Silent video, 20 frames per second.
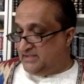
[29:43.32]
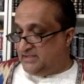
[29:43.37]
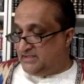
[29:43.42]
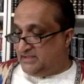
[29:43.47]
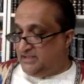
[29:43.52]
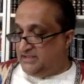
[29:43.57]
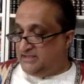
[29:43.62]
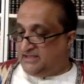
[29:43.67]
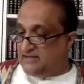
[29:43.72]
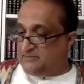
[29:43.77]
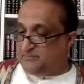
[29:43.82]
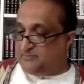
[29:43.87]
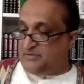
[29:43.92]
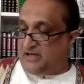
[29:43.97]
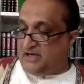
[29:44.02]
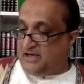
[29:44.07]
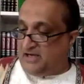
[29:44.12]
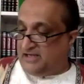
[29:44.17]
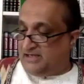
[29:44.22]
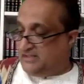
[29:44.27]
he that
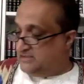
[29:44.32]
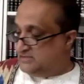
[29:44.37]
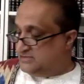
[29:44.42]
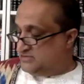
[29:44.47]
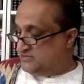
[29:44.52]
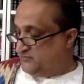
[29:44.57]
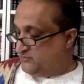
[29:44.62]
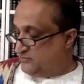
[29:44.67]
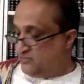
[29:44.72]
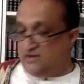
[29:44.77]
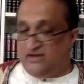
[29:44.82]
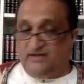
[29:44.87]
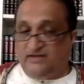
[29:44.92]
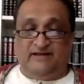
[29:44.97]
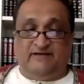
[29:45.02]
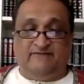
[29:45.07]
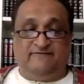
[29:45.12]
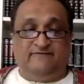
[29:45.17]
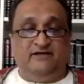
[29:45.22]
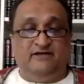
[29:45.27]
pines for a
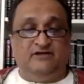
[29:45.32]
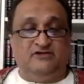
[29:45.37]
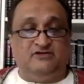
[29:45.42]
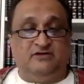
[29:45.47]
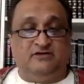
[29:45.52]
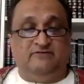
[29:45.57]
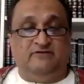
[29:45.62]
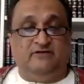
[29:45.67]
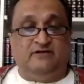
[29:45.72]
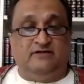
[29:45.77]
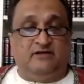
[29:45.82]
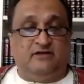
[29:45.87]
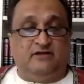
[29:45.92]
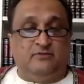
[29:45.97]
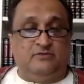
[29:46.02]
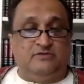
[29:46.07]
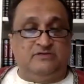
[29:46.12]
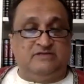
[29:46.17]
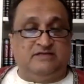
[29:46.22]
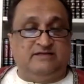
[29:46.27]
definition of it. In other
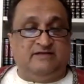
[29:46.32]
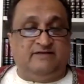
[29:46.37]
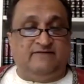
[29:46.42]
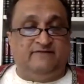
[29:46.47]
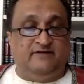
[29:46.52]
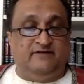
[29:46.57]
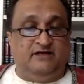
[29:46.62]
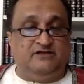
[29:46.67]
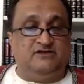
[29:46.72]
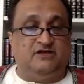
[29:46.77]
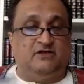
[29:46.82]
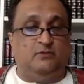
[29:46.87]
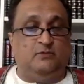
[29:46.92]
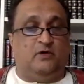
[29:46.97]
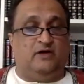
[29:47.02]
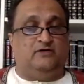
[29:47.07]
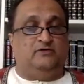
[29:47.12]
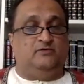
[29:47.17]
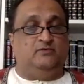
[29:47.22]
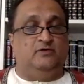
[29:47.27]
words, a definition,
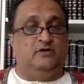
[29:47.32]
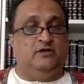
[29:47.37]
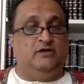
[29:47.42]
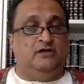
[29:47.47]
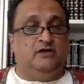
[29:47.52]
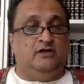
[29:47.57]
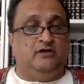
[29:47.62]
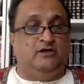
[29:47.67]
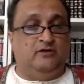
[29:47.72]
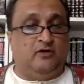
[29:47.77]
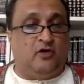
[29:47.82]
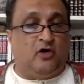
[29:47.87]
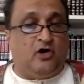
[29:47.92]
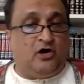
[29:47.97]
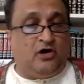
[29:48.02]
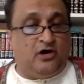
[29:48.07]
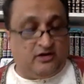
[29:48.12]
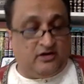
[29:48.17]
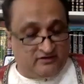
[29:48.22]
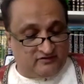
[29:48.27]
one who
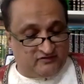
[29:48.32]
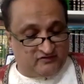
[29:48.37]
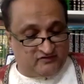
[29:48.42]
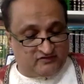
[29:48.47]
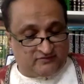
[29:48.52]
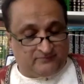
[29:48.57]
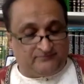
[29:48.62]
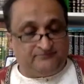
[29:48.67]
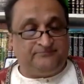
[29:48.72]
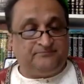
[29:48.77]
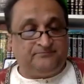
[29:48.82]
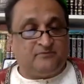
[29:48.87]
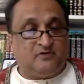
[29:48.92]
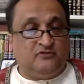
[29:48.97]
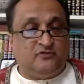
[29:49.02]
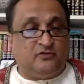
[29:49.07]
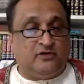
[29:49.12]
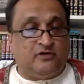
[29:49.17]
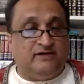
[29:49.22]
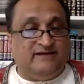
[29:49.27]
longs
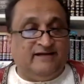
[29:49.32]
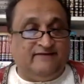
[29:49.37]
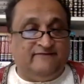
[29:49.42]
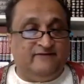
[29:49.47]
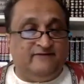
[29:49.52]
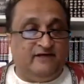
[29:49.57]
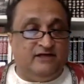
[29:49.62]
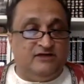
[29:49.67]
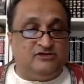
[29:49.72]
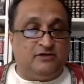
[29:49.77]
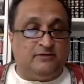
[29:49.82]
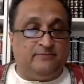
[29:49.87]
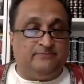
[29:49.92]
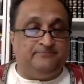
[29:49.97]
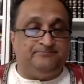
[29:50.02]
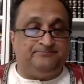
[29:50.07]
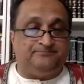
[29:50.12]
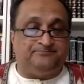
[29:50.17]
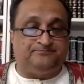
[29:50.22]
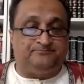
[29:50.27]
for a definition
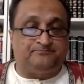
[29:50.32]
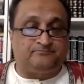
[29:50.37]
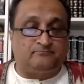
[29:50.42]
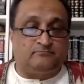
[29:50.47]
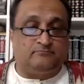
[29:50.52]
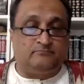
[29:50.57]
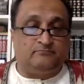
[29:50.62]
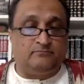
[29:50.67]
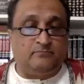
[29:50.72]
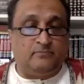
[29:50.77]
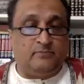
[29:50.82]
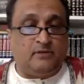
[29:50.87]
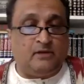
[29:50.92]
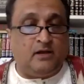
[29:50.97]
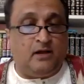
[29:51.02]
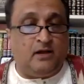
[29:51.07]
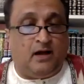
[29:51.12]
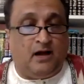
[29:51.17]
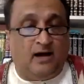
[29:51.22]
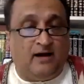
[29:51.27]

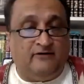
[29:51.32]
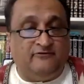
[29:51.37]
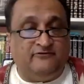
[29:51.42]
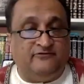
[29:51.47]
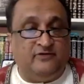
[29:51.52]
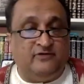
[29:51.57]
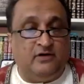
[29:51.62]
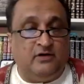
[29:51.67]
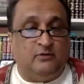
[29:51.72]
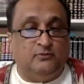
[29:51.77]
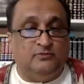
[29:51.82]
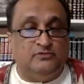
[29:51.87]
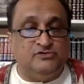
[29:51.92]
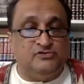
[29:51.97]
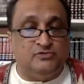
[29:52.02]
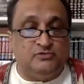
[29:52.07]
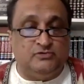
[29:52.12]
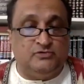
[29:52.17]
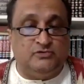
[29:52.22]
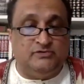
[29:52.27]
of
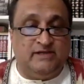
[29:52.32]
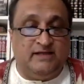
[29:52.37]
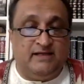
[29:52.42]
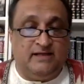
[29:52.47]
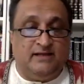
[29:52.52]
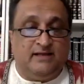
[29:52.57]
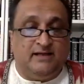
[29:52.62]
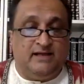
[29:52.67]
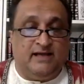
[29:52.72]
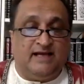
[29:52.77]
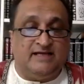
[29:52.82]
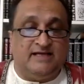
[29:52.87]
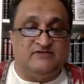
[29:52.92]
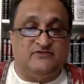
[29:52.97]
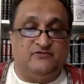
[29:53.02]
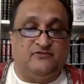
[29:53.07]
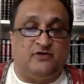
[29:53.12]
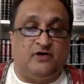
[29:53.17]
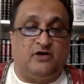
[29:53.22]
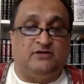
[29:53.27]
wujud has
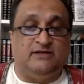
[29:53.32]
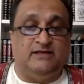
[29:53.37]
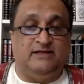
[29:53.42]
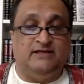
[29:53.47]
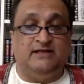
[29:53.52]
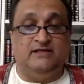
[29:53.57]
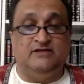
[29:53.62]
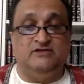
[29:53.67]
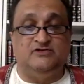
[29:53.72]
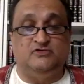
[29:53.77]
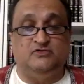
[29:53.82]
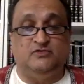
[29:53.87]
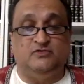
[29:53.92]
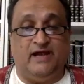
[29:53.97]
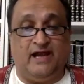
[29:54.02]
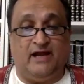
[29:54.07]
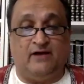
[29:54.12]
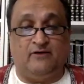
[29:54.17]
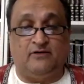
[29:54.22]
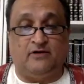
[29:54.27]
fallen into
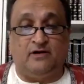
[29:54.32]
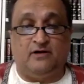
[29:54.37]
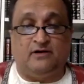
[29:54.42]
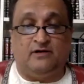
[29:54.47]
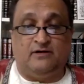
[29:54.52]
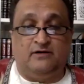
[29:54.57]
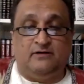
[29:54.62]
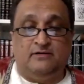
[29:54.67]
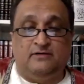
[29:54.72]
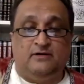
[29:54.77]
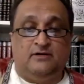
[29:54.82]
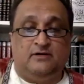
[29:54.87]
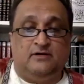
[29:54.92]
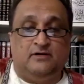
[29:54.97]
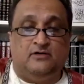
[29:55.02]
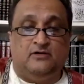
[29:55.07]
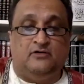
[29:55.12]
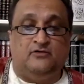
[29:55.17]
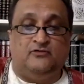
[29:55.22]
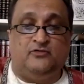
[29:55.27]
error,
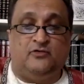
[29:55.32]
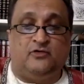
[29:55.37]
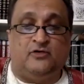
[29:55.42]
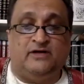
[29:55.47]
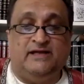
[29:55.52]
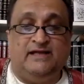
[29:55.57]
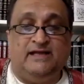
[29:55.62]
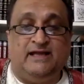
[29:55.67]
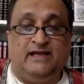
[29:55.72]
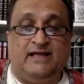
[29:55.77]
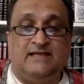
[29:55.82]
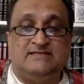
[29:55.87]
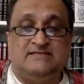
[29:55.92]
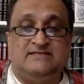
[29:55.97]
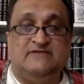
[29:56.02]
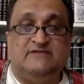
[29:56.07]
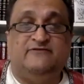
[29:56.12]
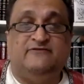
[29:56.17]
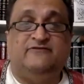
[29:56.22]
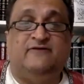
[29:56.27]
for he has
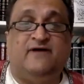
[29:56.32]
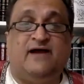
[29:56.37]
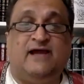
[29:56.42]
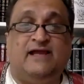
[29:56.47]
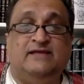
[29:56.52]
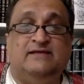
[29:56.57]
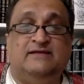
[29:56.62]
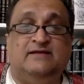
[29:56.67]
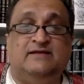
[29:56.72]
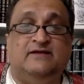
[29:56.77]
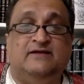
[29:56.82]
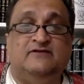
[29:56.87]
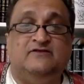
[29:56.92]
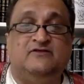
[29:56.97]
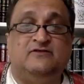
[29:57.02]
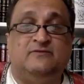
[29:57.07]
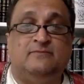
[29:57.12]
defined it